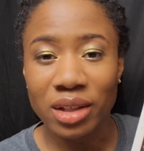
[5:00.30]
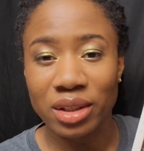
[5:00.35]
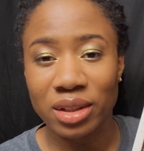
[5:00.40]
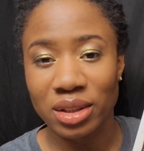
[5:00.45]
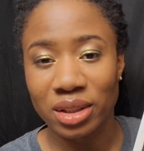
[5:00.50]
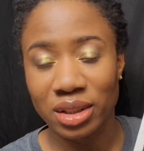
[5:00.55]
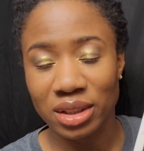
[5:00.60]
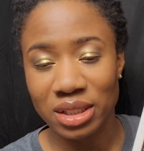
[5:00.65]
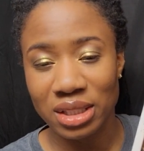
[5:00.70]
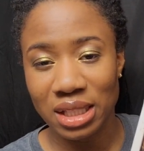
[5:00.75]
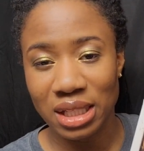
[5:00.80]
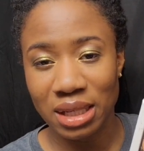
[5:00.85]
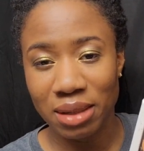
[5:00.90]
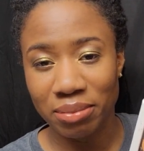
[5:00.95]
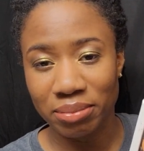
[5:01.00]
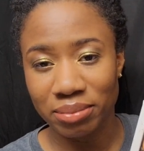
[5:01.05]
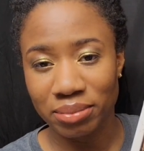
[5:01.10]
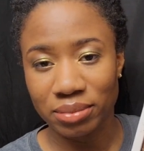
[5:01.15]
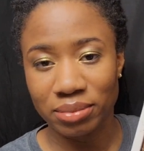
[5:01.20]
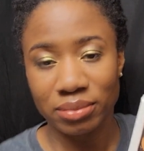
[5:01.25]
other looks that
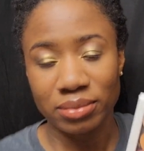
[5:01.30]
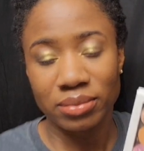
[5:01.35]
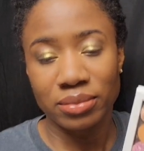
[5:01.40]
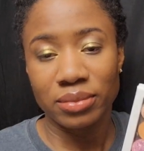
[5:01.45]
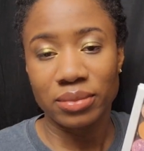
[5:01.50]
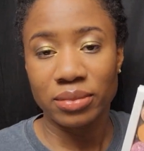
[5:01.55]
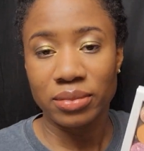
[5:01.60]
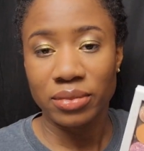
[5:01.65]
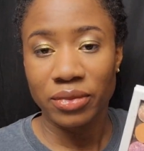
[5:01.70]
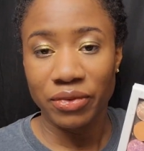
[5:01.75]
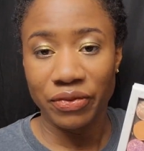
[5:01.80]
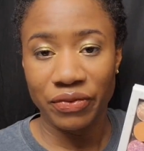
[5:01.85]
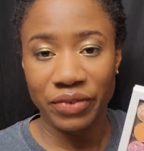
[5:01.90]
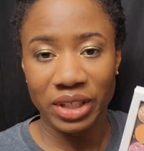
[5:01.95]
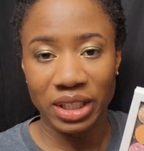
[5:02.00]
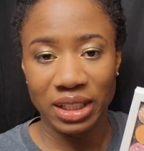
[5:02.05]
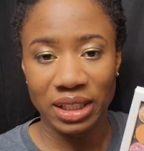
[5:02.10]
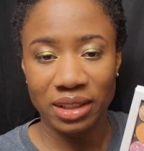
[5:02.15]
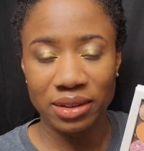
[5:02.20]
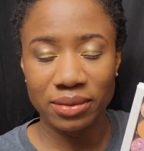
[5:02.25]
I'm
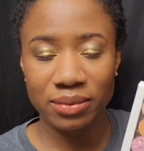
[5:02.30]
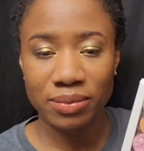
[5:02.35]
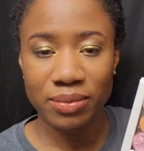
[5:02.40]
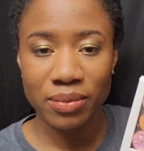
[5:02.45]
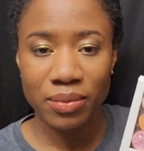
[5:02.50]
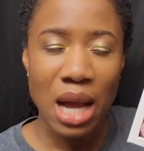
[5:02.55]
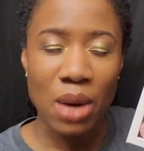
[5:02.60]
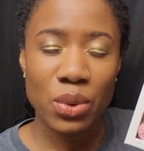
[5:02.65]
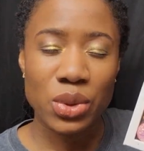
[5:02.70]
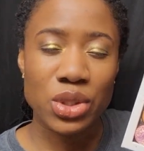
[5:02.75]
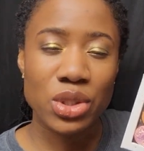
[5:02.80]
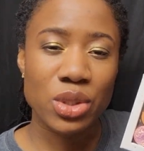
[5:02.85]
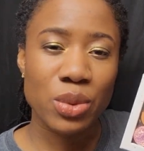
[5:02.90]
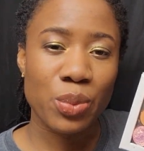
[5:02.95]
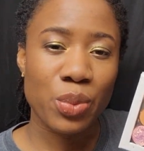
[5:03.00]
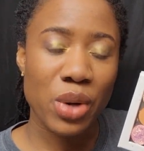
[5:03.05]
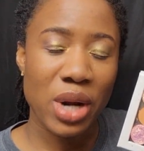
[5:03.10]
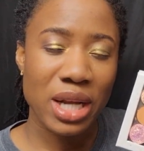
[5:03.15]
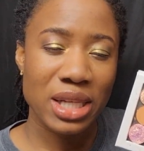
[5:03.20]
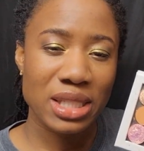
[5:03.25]
feeling. I was
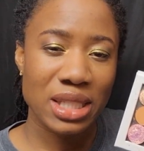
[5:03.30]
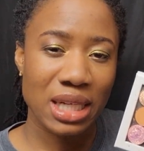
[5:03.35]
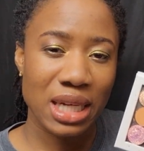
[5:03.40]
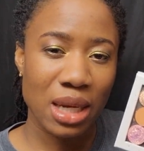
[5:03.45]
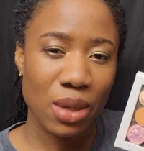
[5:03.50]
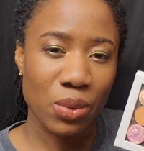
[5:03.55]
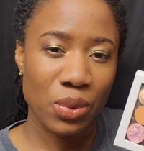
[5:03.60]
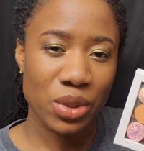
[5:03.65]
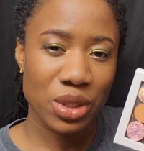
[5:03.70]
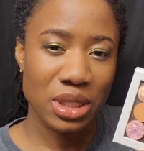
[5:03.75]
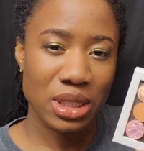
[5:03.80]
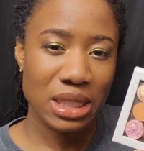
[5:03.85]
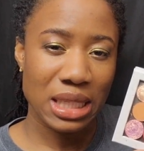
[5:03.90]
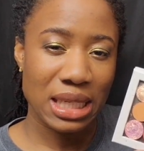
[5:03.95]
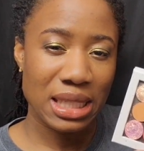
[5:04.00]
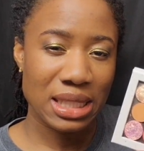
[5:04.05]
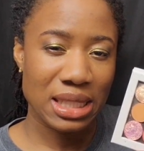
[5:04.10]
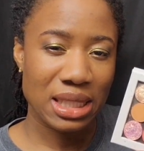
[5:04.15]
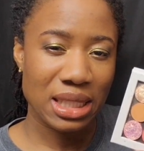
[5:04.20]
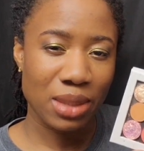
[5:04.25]
surprised that I was
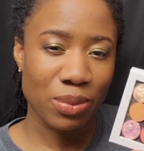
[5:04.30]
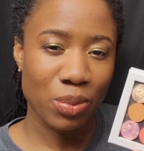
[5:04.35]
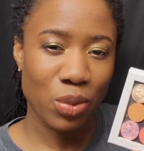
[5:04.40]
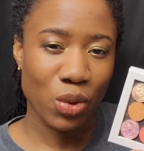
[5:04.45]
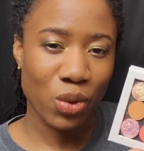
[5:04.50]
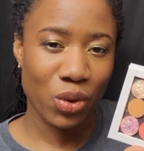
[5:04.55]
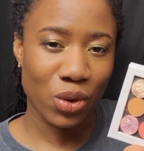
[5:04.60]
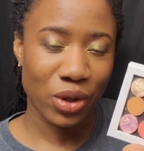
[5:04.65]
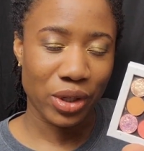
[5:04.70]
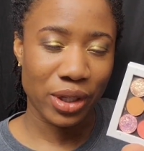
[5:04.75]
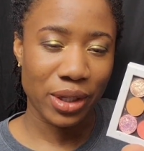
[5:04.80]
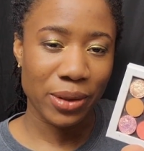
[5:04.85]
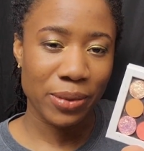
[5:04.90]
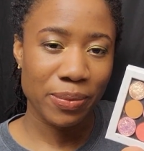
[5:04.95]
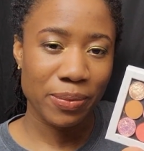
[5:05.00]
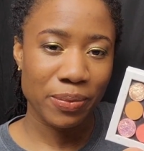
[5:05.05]
easily bored.